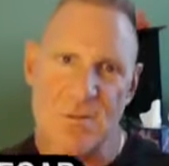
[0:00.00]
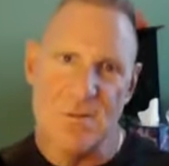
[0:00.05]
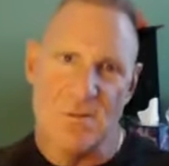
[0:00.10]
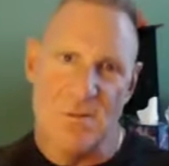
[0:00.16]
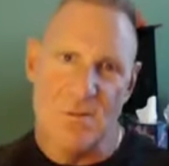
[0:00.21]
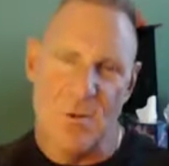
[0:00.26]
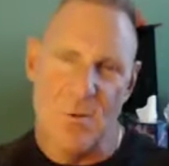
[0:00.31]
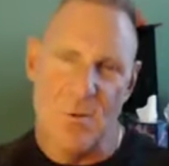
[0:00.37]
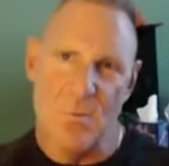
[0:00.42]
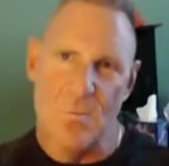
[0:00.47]

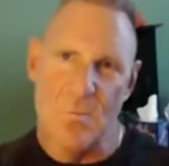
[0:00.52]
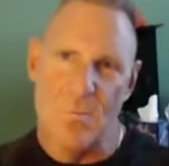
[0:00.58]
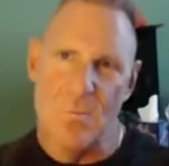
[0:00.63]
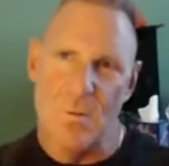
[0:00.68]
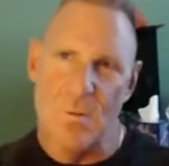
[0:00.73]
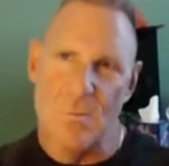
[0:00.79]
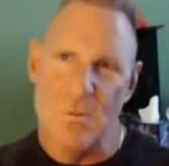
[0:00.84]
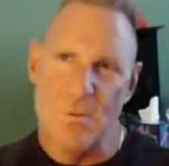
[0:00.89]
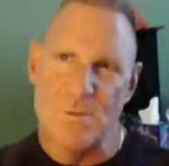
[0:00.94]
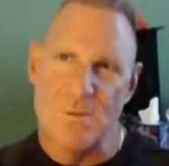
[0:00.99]
So
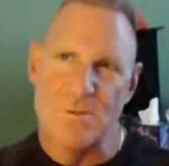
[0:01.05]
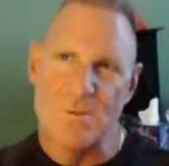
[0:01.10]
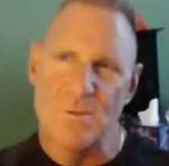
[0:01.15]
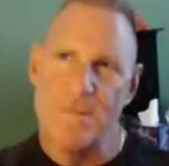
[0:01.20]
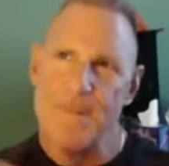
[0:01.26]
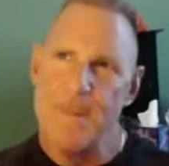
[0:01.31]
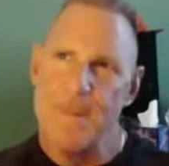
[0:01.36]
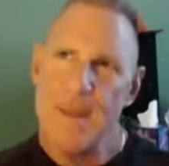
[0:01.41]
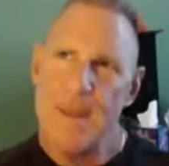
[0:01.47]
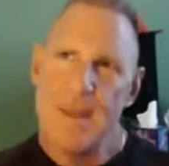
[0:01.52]
it was
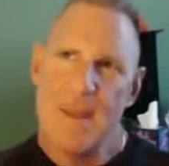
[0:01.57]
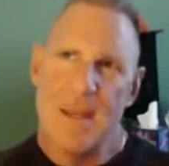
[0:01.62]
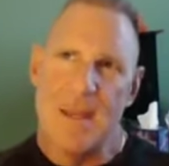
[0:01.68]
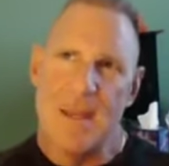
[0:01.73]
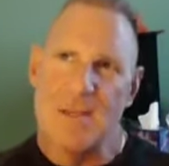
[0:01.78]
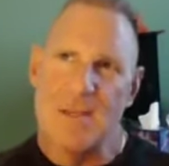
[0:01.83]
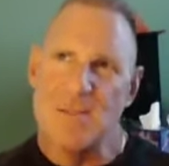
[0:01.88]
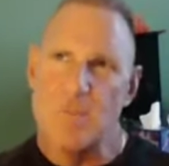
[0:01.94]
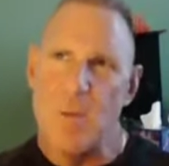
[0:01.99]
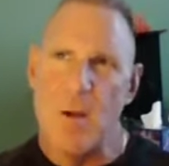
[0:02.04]

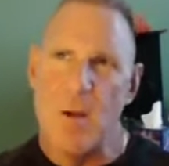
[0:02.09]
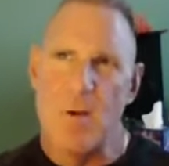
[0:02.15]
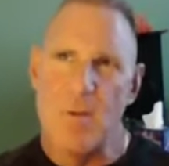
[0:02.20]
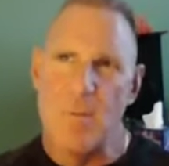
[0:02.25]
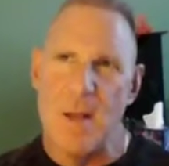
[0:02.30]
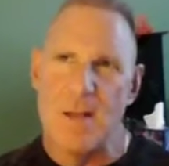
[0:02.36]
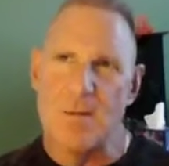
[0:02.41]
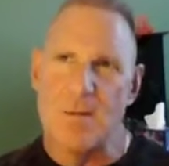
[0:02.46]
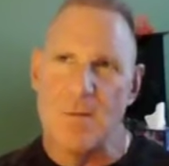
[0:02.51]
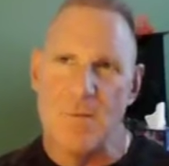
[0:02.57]

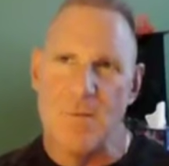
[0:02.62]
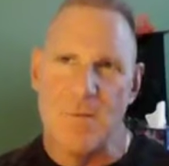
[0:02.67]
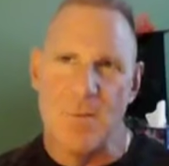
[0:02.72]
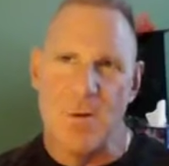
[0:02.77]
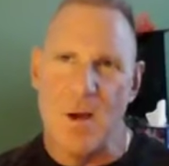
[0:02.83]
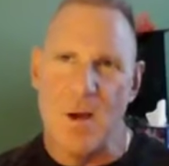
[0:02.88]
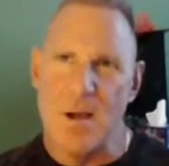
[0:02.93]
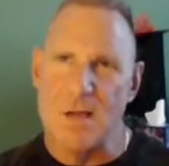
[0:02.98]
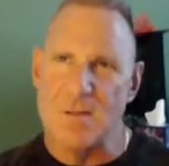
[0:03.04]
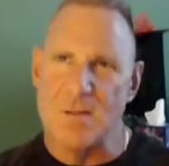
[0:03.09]
experimental
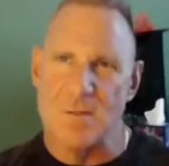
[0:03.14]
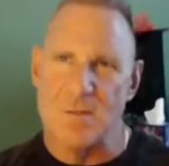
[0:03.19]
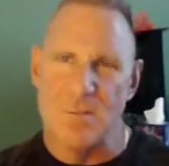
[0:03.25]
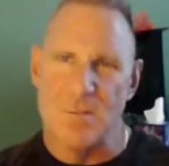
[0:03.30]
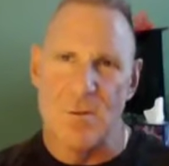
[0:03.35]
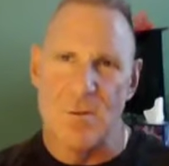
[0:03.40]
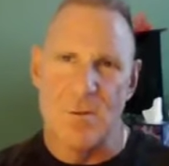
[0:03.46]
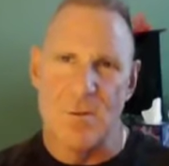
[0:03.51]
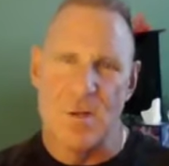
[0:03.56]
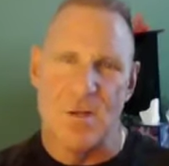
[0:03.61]
for us. And
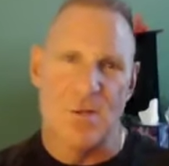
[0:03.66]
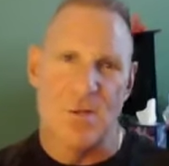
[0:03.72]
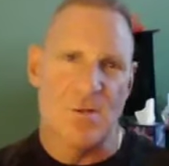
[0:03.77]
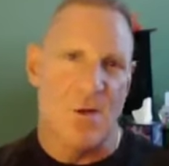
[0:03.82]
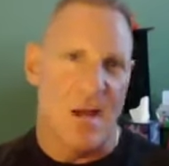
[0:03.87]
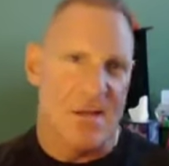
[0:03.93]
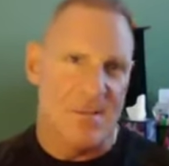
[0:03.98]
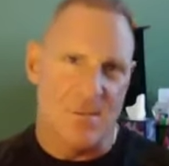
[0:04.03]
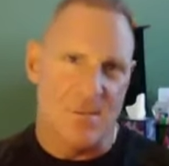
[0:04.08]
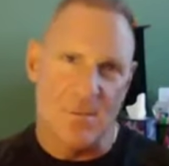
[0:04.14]
we were going to
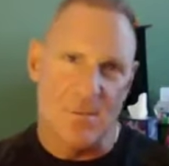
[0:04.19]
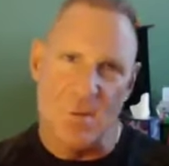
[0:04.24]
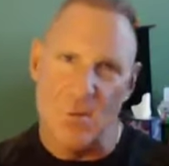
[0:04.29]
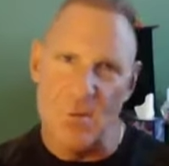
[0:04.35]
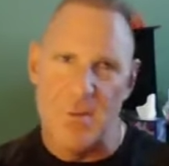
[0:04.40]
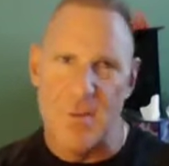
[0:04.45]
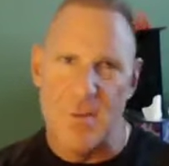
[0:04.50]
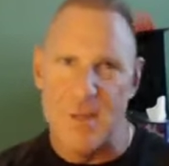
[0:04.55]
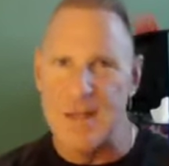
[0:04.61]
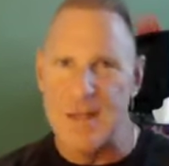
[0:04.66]
try some new
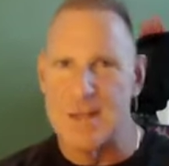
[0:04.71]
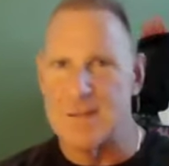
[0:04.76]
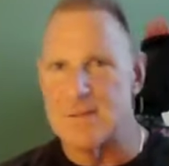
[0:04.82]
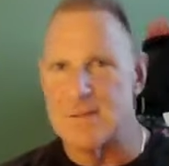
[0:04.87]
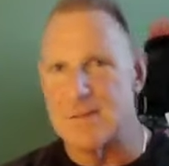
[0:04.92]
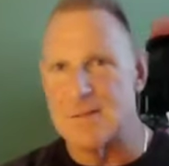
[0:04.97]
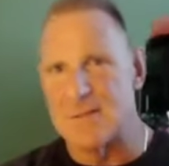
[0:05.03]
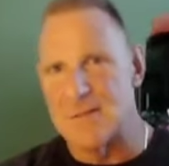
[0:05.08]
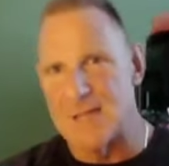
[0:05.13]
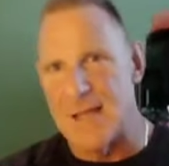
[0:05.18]
things and
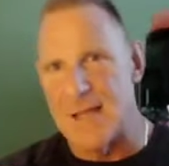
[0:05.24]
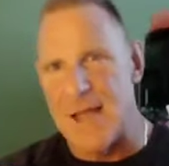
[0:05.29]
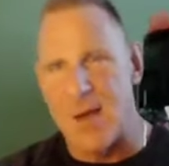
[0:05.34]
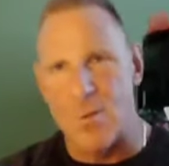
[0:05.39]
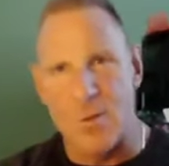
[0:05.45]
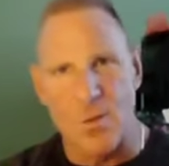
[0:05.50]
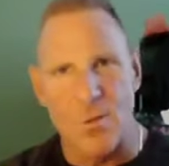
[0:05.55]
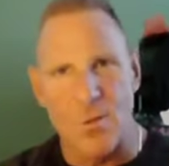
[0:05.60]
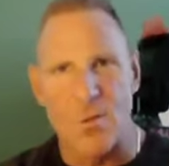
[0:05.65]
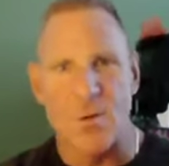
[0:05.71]
see how
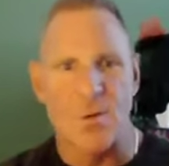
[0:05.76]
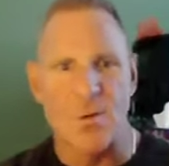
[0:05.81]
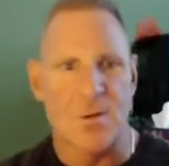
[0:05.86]
it looked.